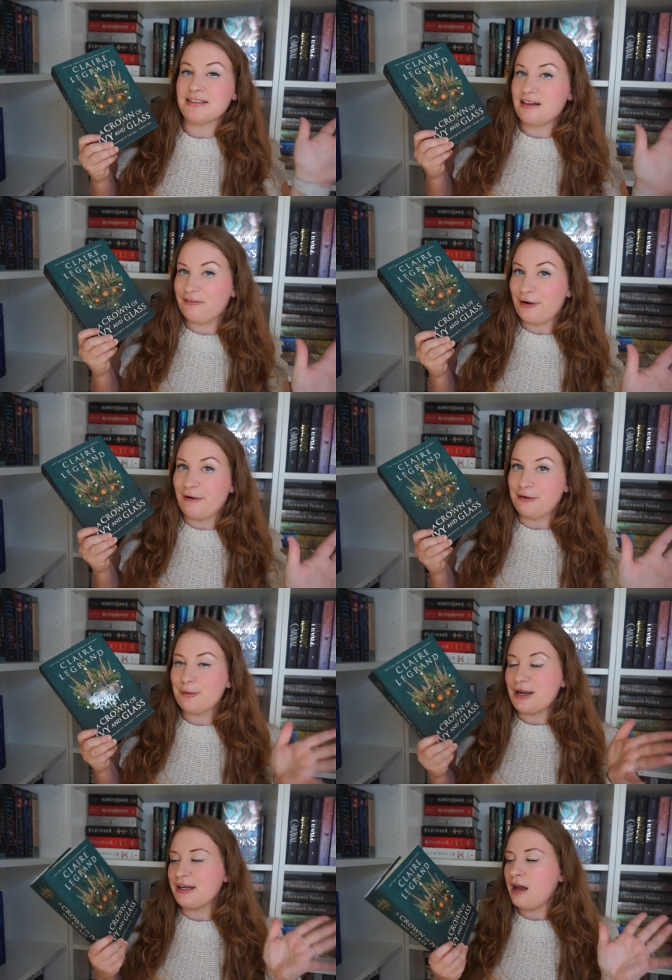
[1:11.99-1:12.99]
is not for
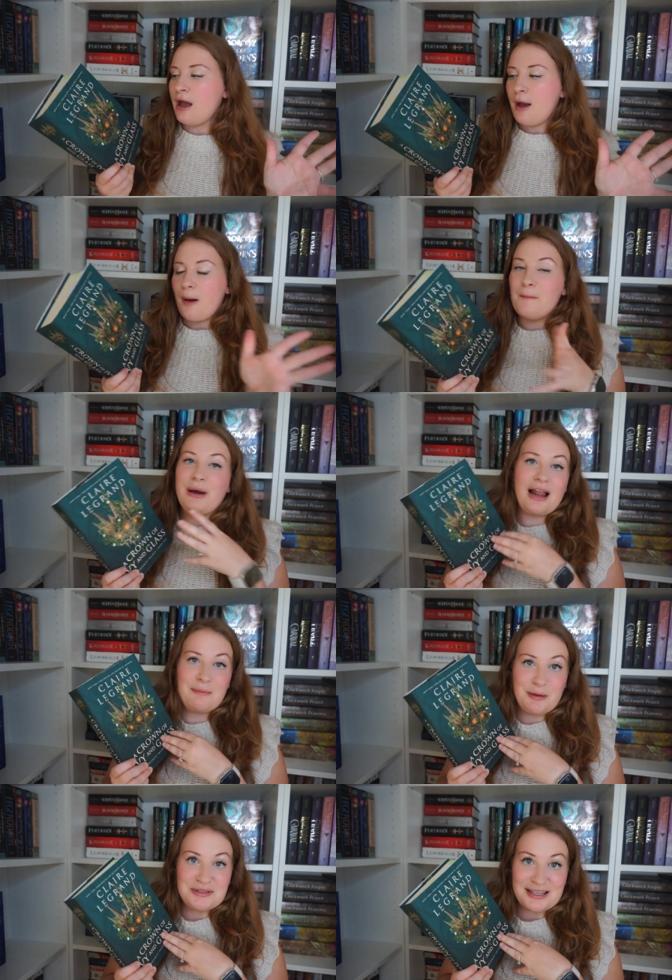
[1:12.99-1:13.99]
everyone, but
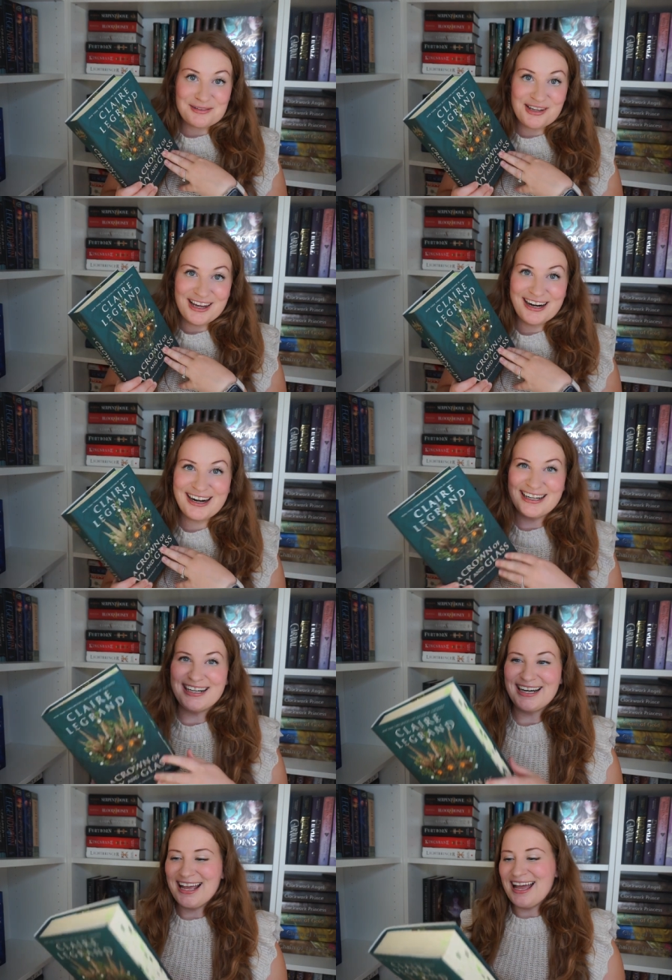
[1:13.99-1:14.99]
I'm obsessed with her.